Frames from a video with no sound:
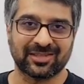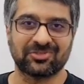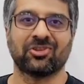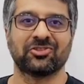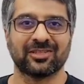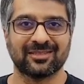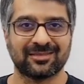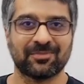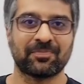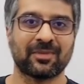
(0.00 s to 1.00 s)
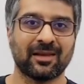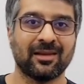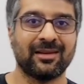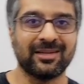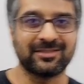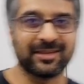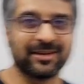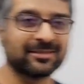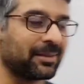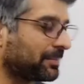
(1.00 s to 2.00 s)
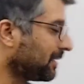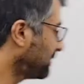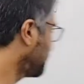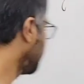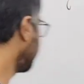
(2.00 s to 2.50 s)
construction. Let's take an example.